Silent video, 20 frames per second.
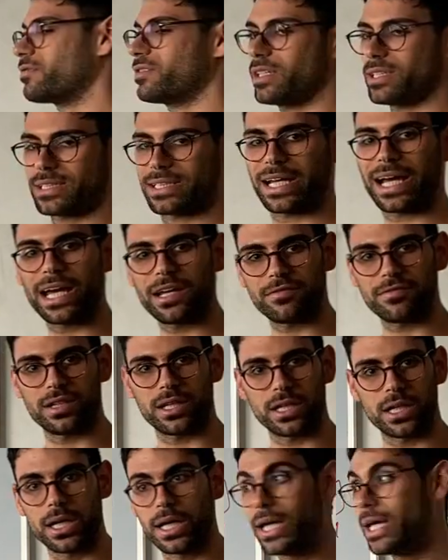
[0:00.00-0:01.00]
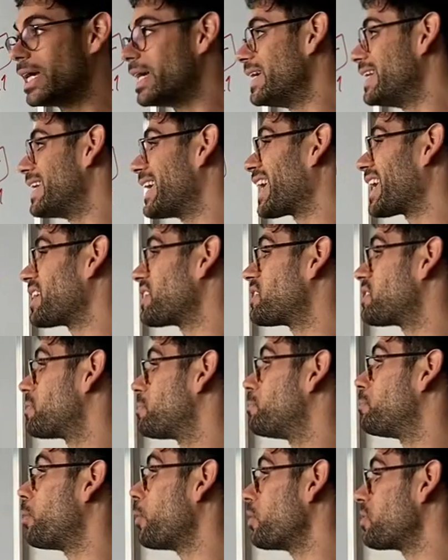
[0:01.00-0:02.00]
that craving in a
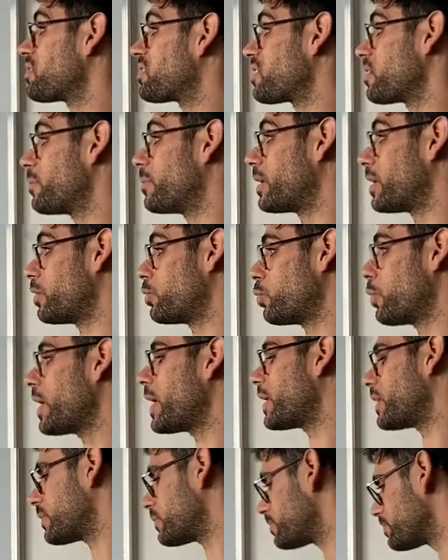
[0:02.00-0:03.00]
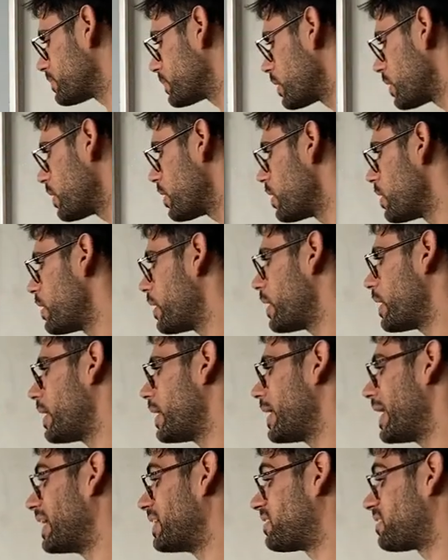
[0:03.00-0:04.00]
responsible way.
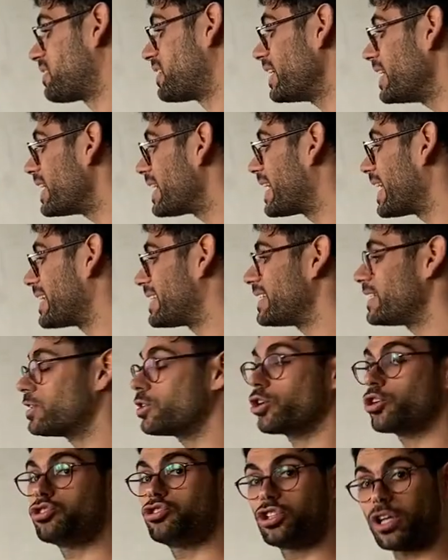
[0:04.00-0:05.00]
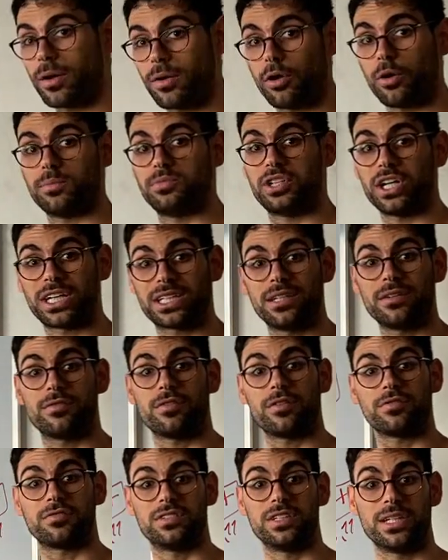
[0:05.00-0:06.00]
And still getting the objective
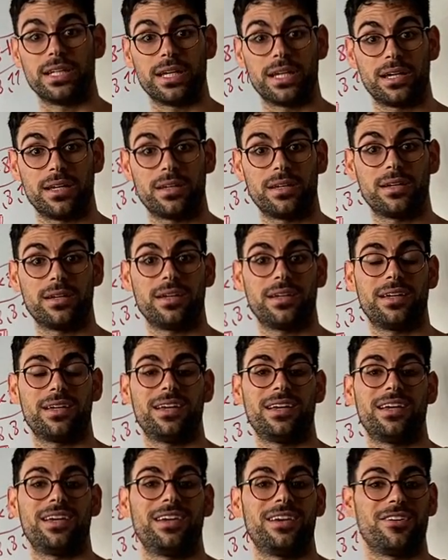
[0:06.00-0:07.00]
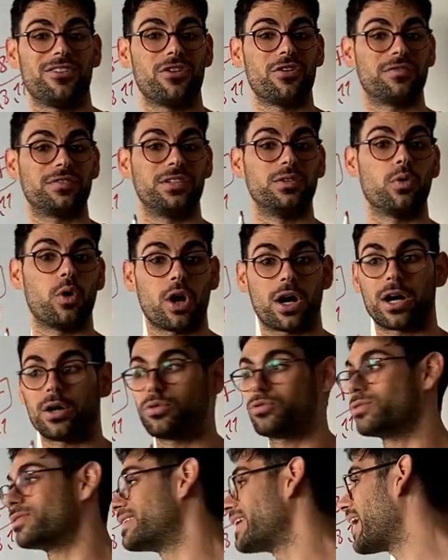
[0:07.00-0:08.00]
of the
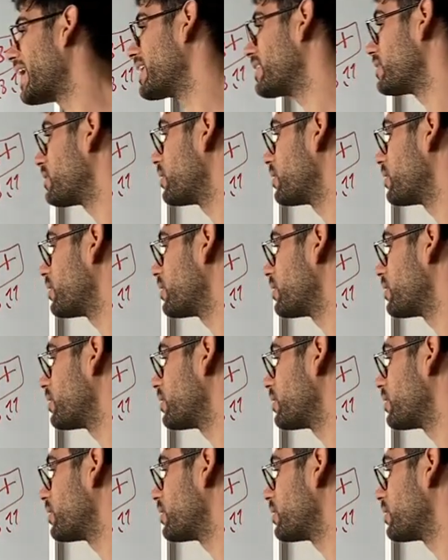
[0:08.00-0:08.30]
workout done.